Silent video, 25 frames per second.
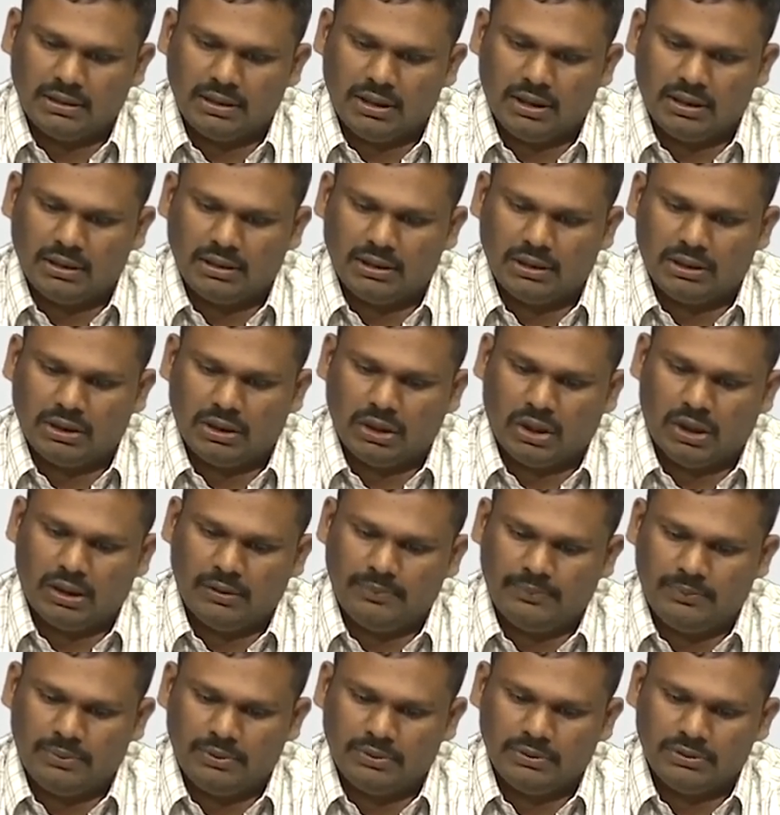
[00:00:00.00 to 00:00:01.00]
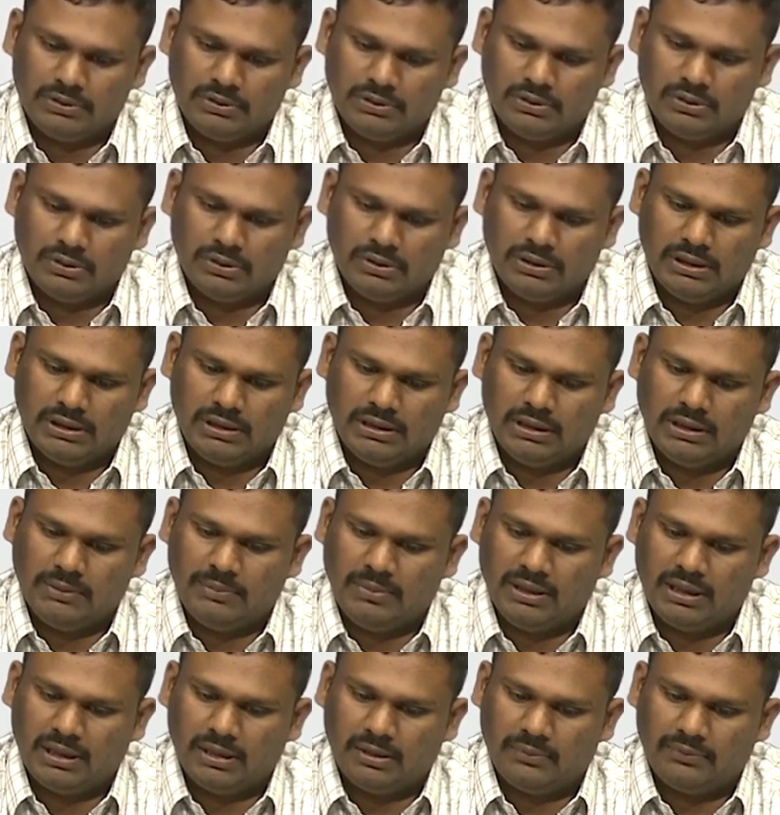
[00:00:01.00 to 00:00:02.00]
on the top so that
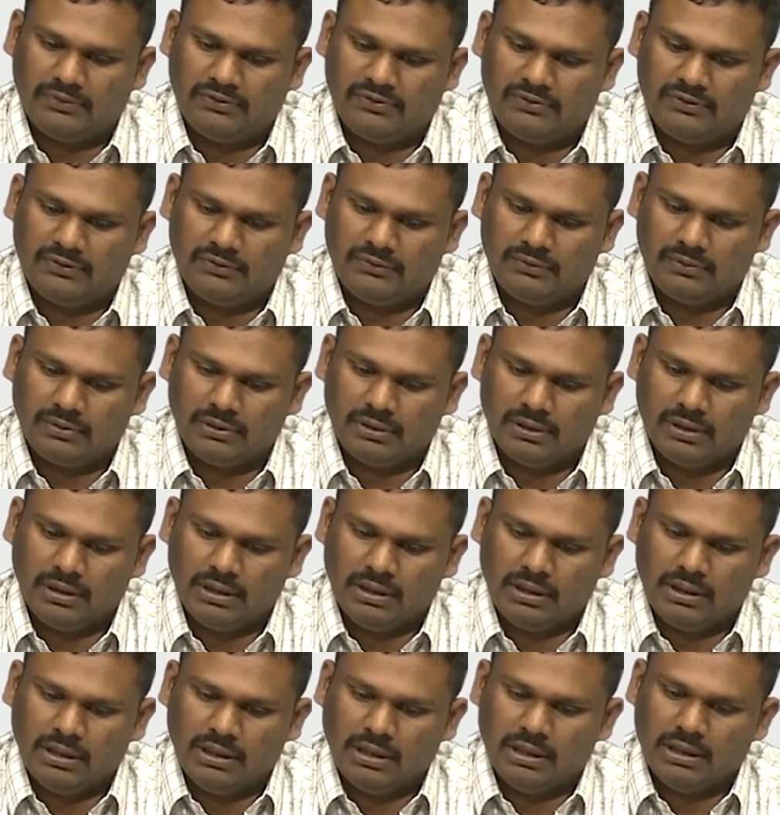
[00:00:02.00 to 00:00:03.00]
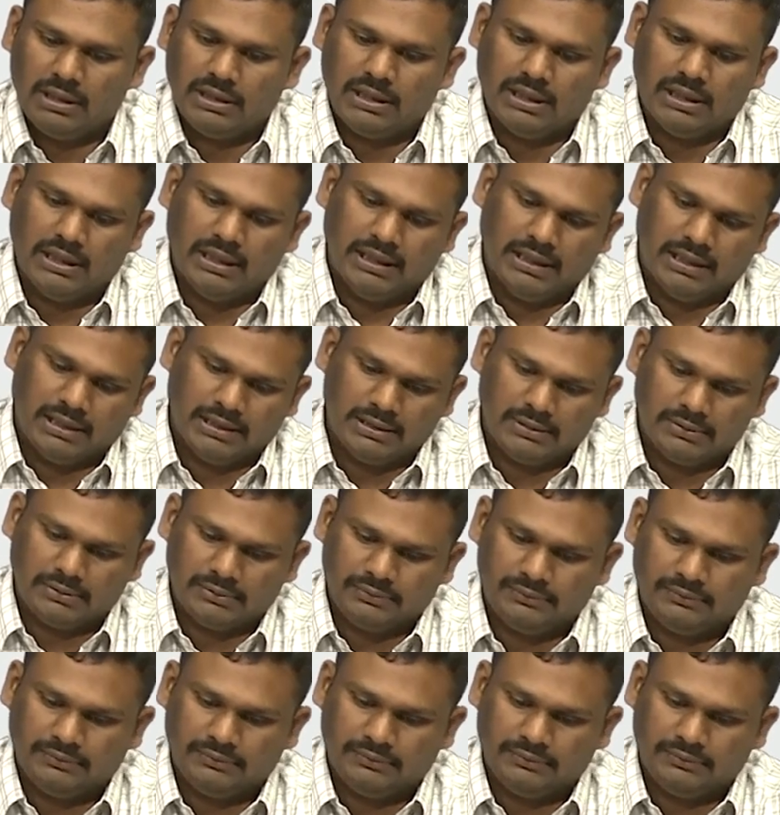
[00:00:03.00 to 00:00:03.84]
it becomes clear.